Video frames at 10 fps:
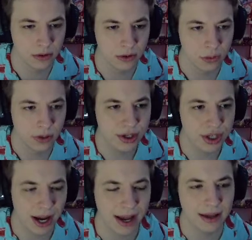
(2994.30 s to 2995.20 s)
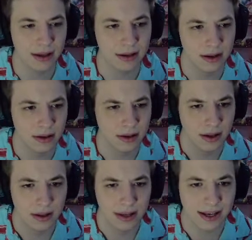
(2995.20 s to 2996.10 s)
Which I...
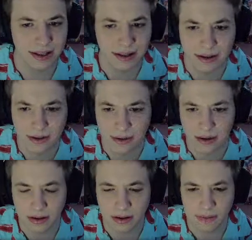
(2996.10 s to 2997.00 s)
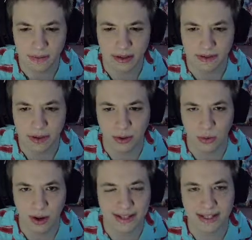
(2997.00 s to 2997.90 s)
Like, gives you a
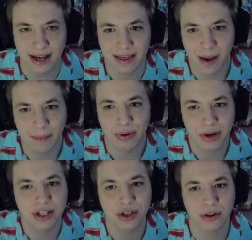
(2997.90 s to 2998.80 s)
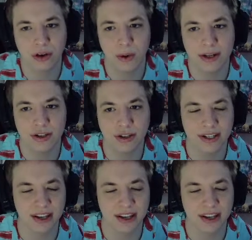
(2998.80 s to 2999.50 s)
quest. I, I'm pretty sure the quests just give